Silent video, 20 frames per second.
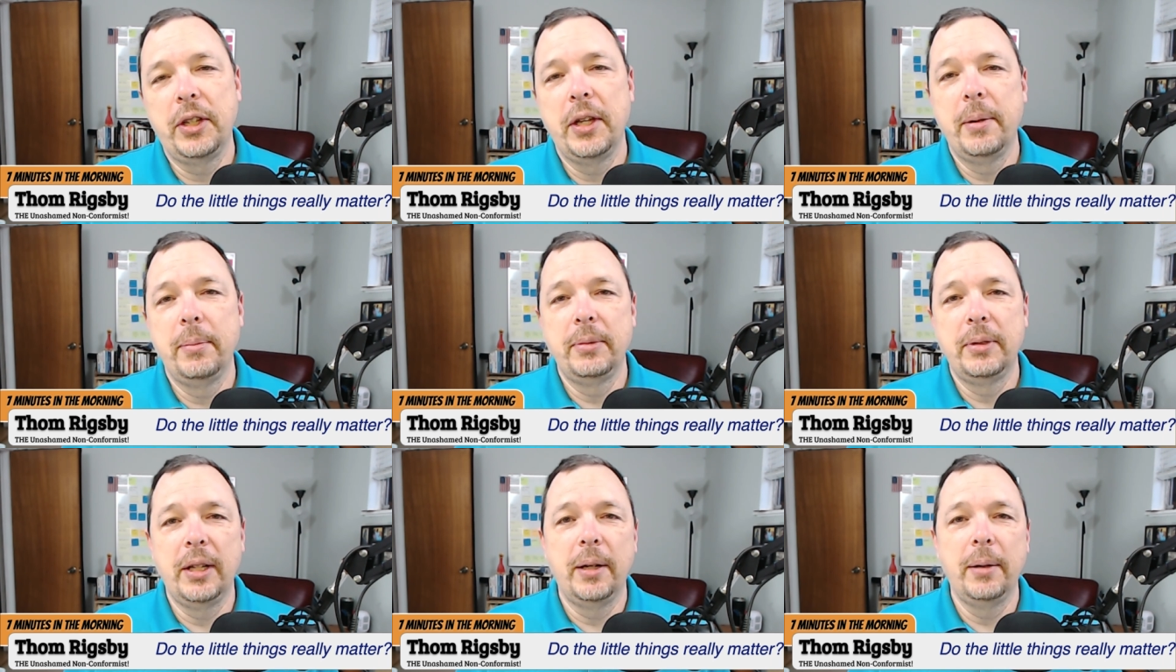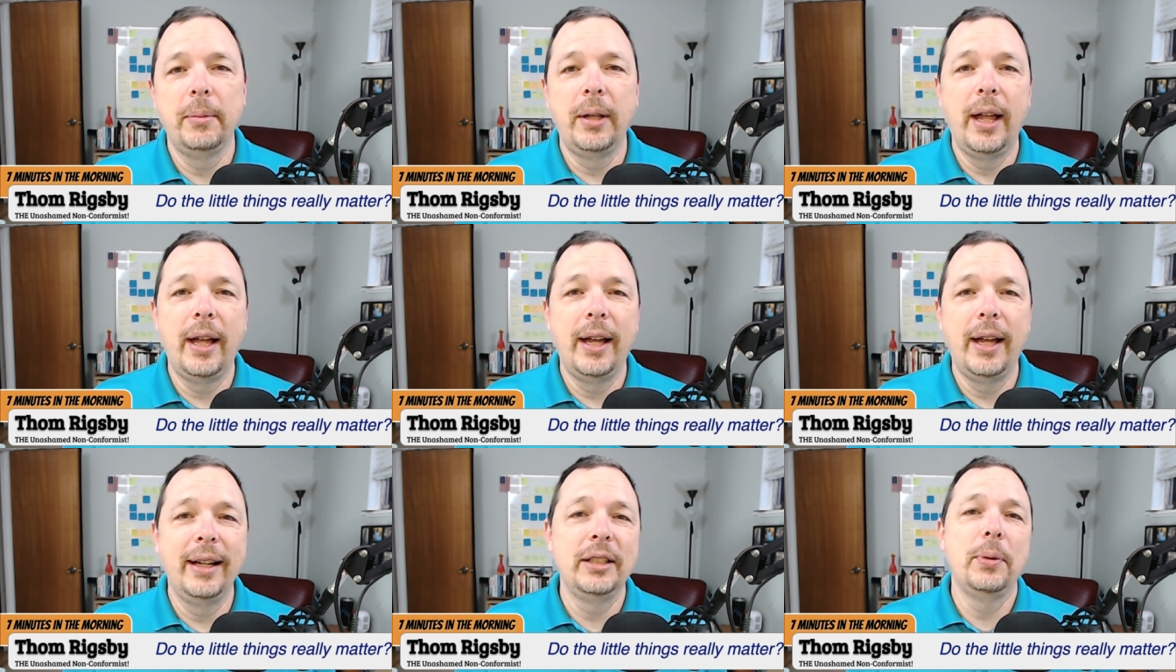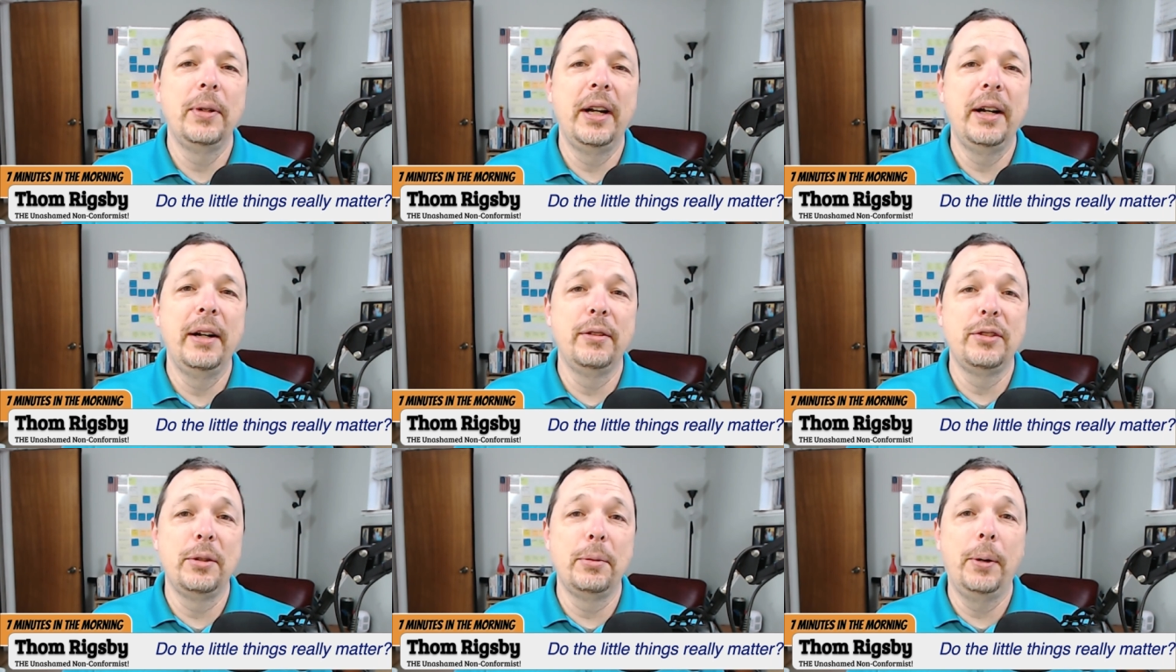thumbs up, likes,
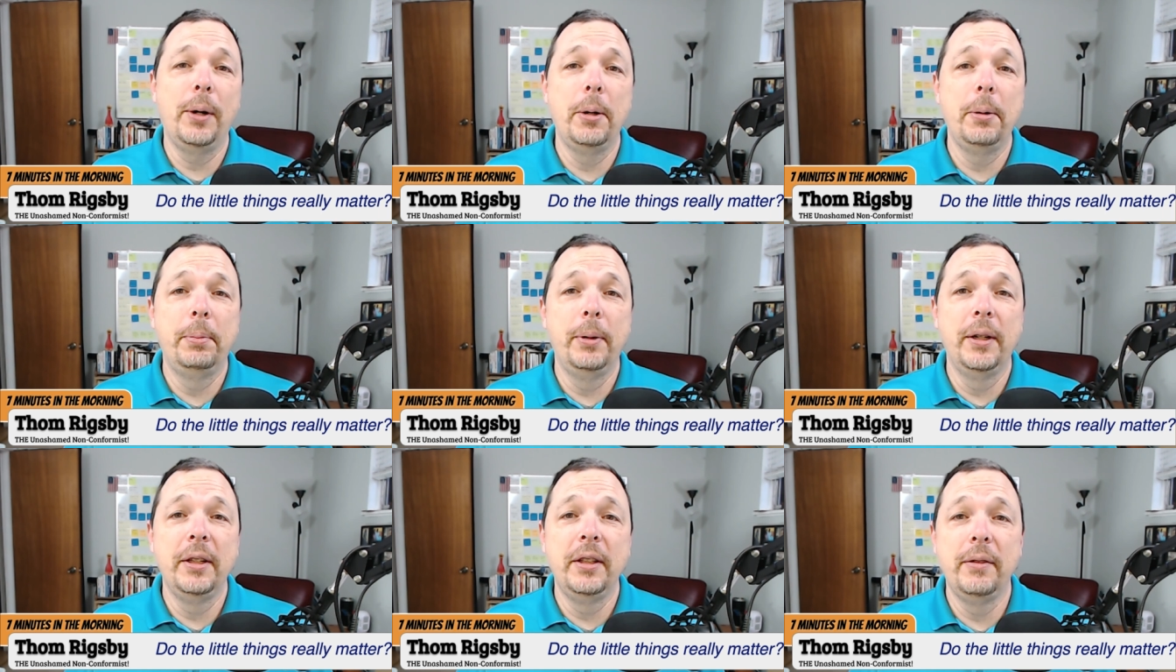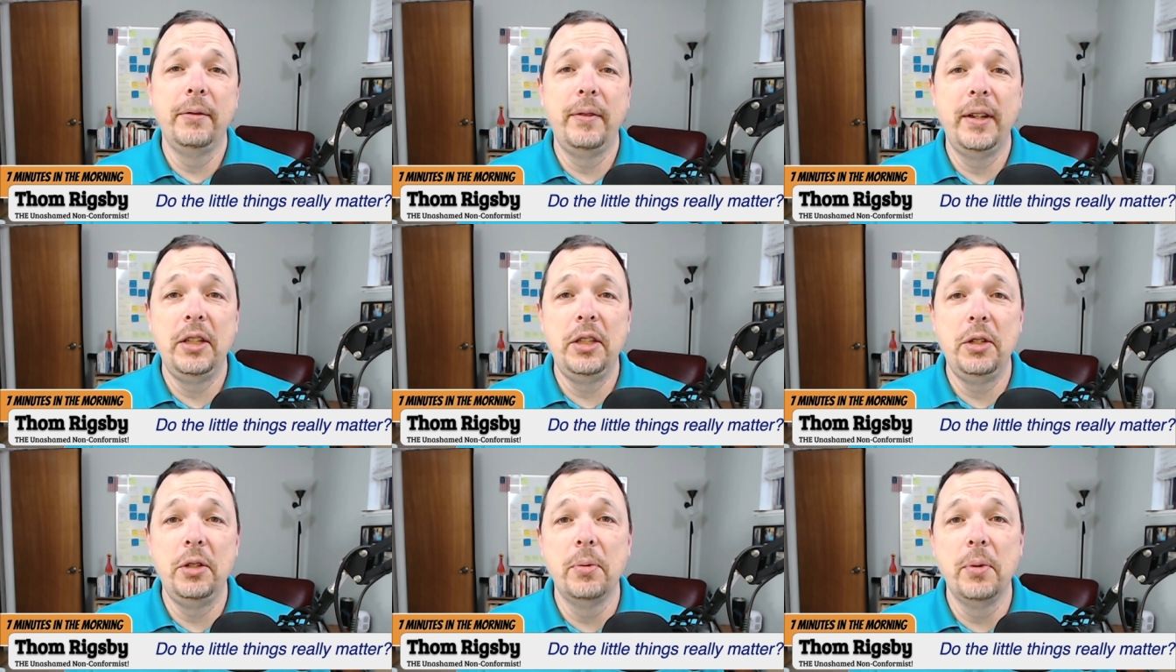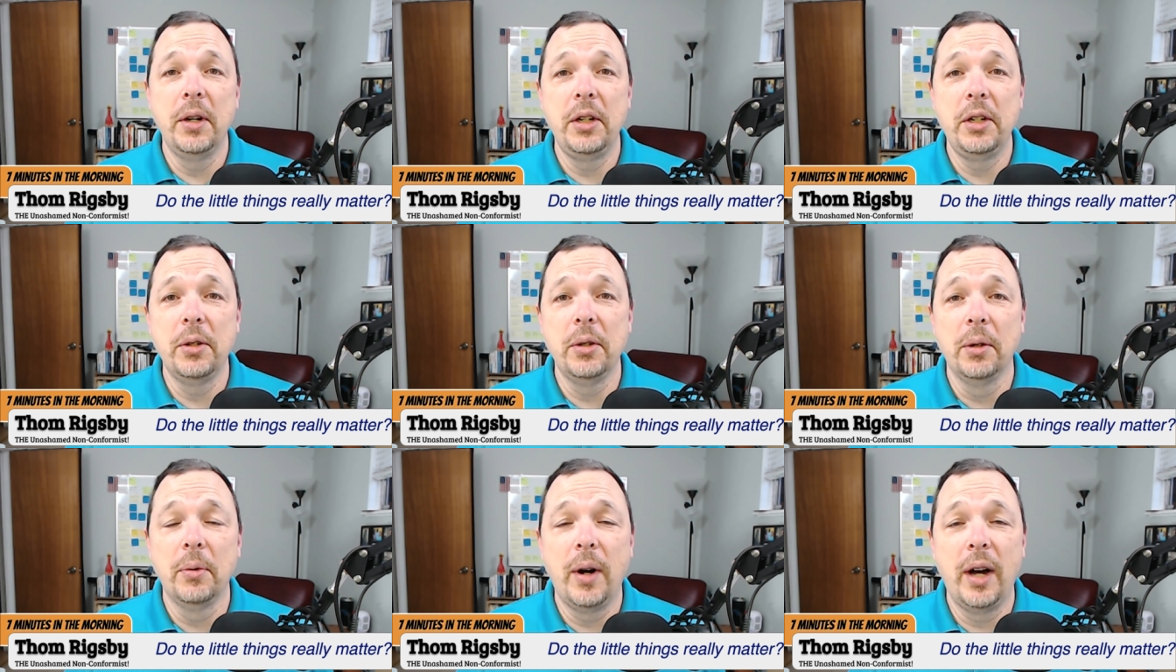whatever is appropriate in the venue where
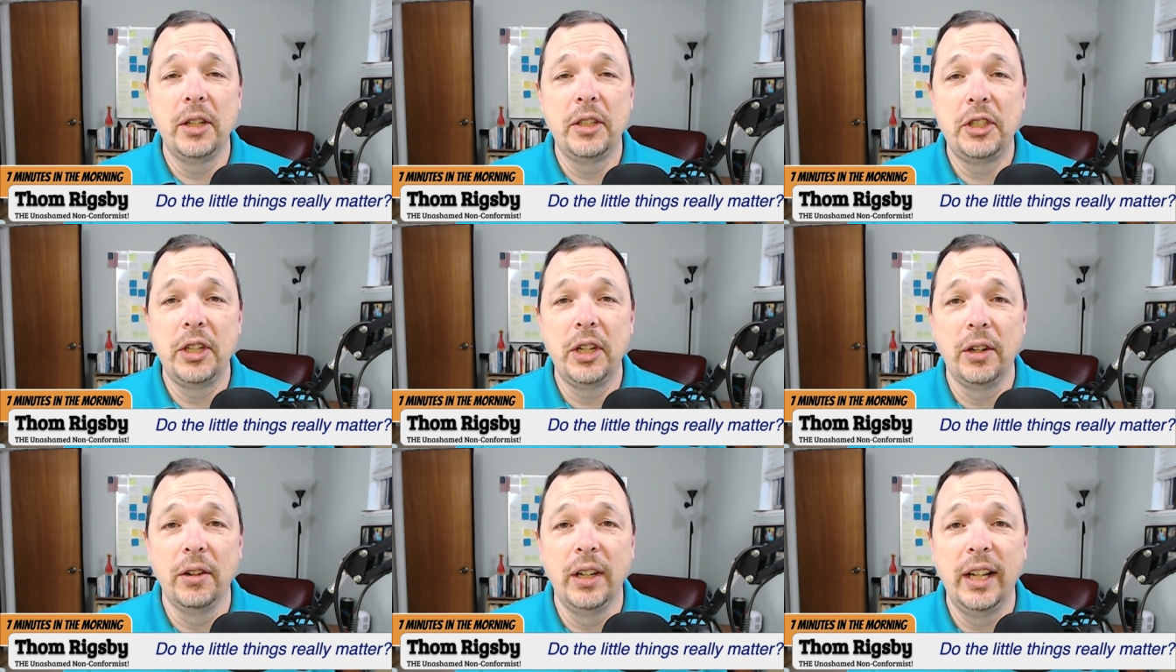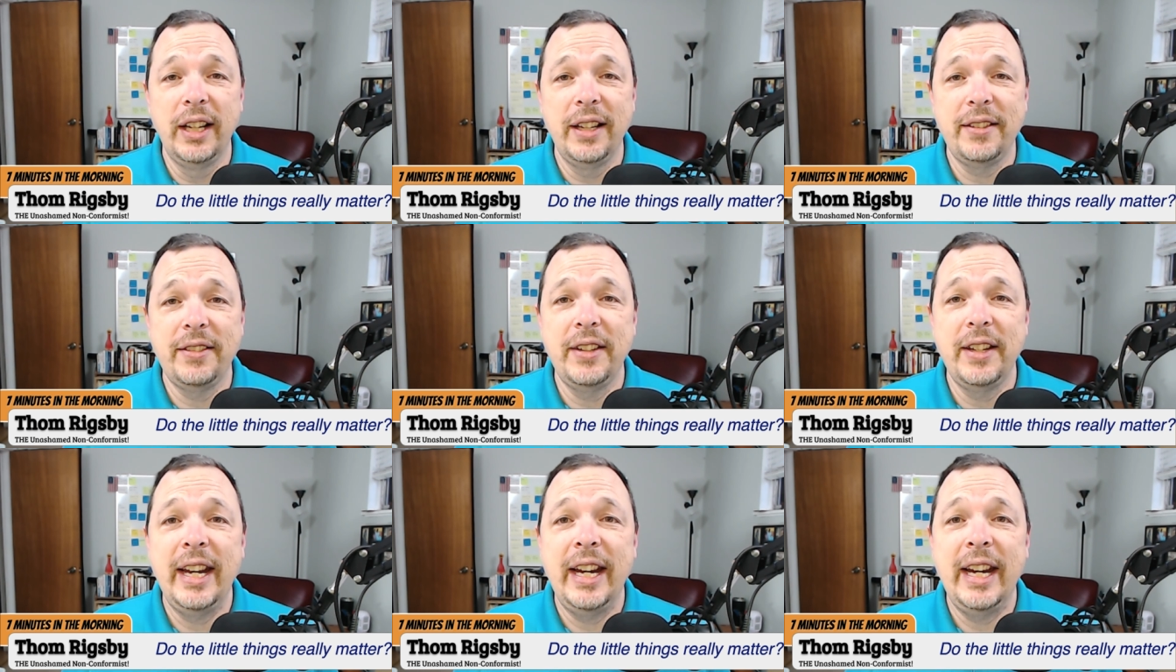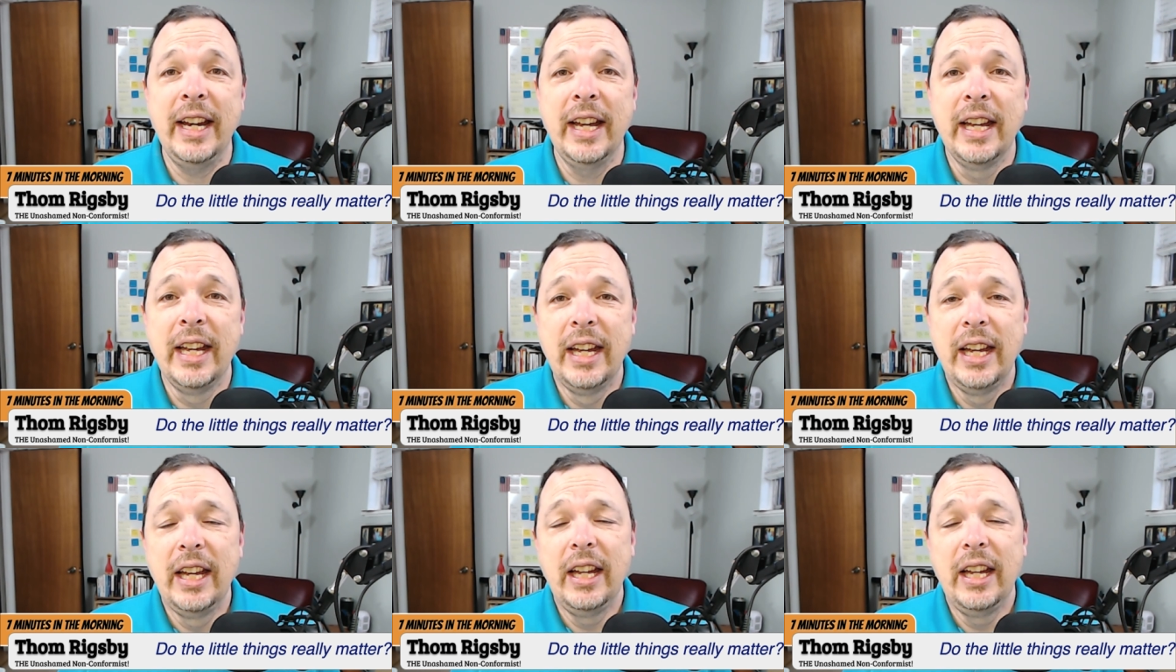you are watching or listening.